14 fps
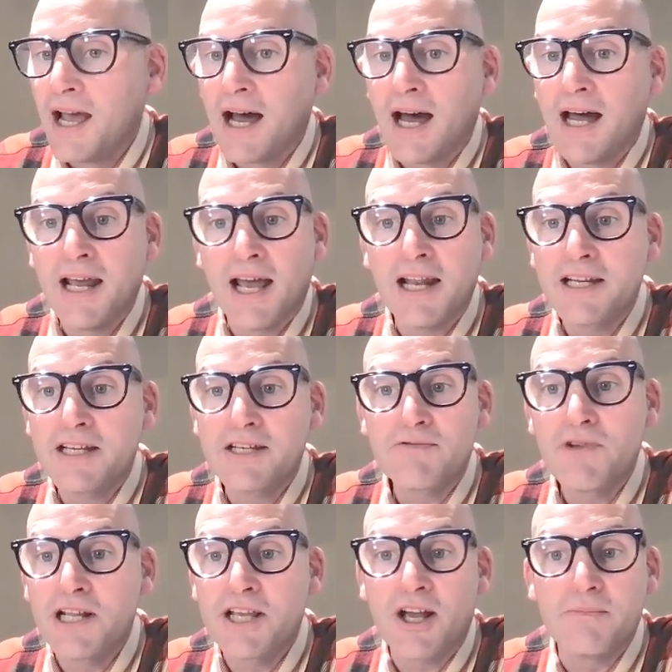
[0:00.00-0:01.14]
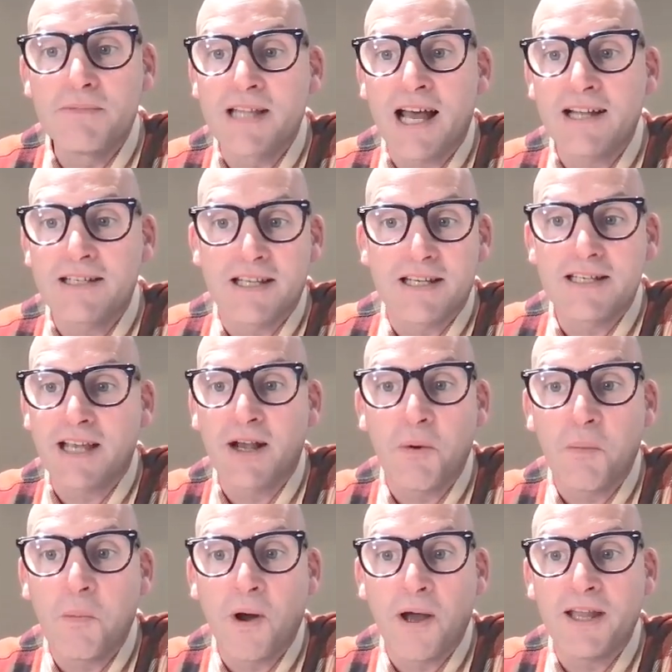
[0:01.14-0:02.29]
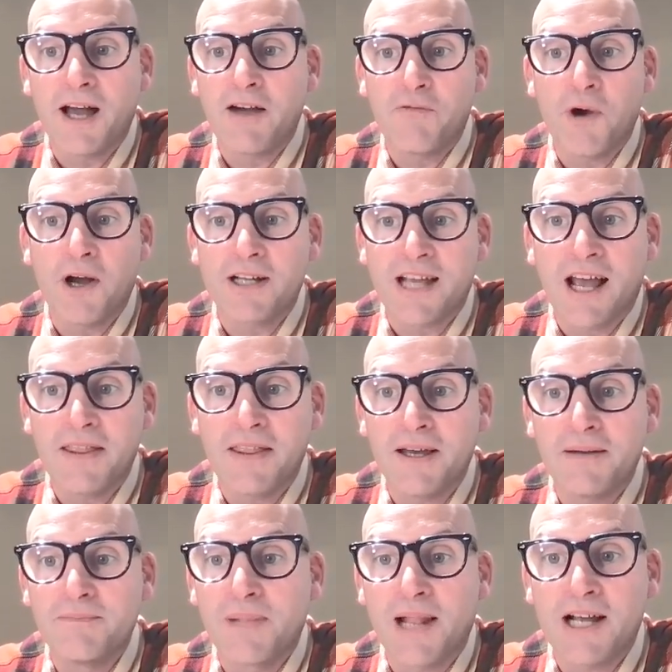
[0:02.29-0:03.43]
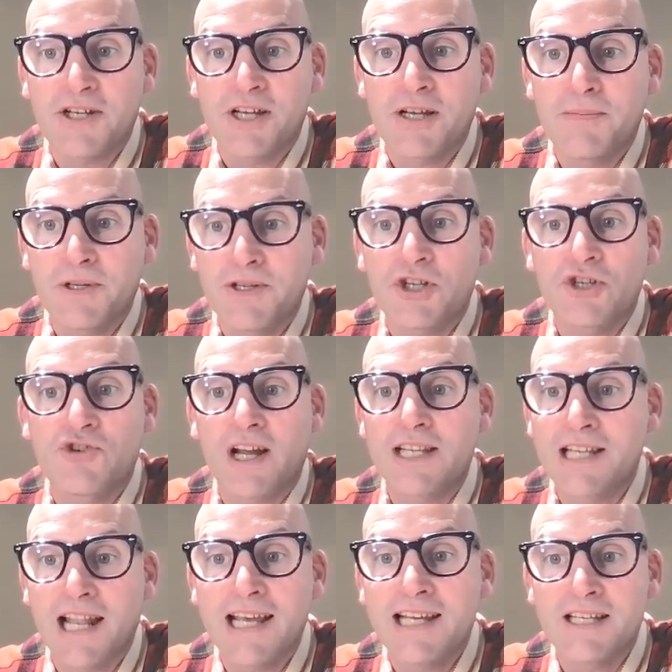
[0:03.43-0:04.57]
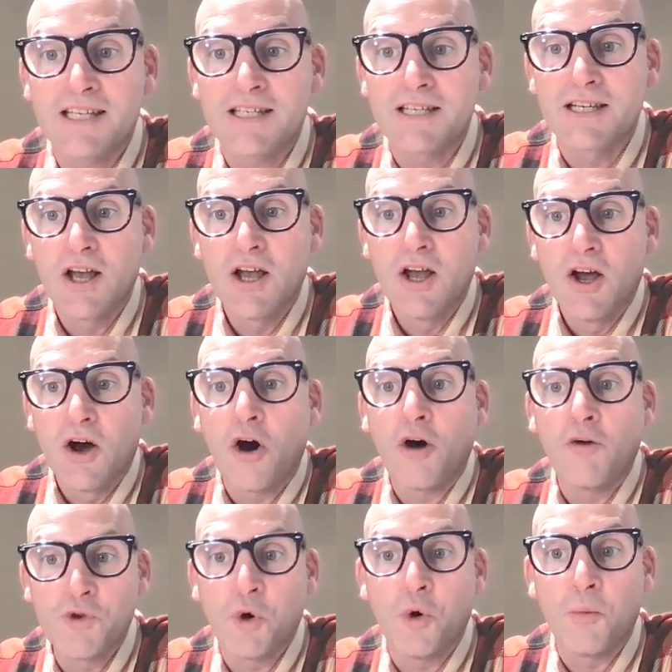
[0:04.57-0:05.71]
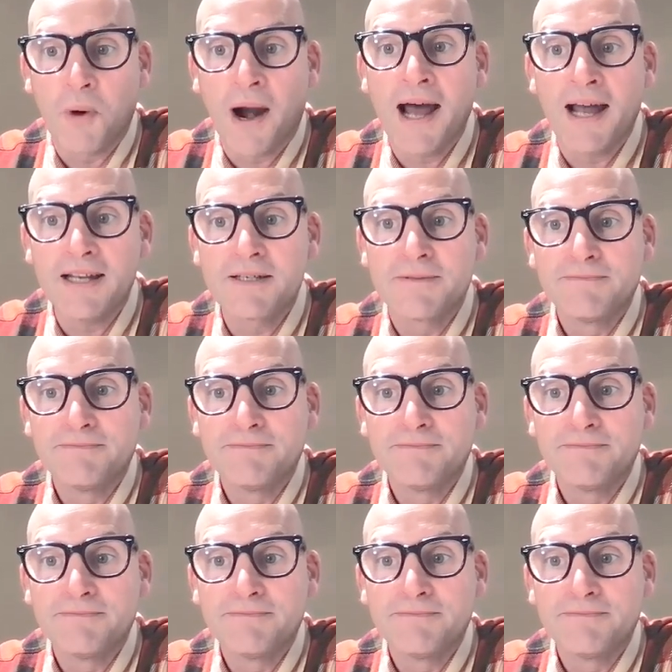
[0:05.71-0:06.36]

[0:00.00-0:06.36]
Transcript: And it just really comes down to this single point that I've worked out, that Blacksheep are just translators of your brand.